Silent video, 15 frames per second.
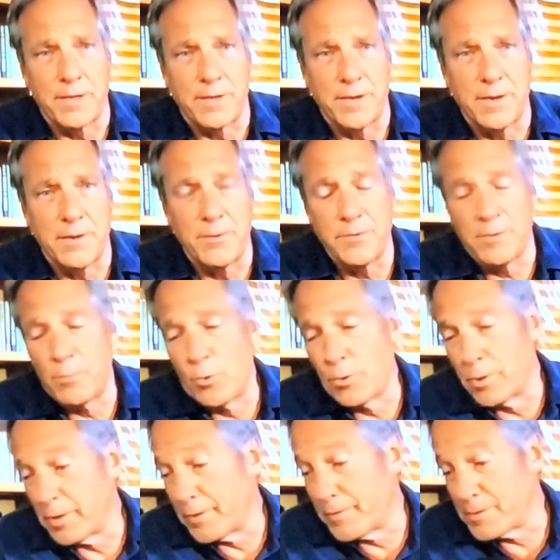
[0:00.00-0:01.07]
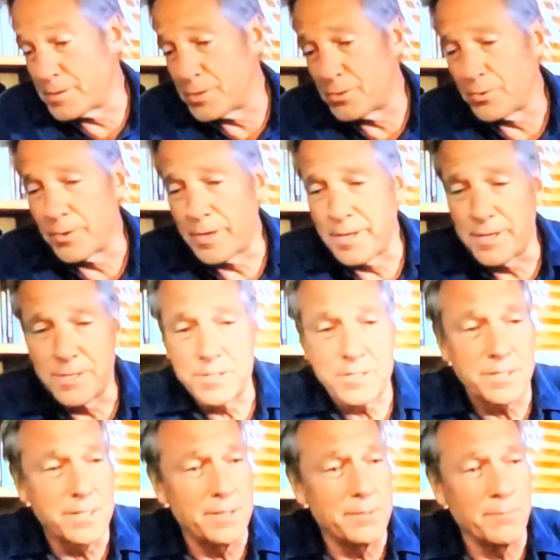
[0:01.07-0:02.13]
go, and the moral of the story is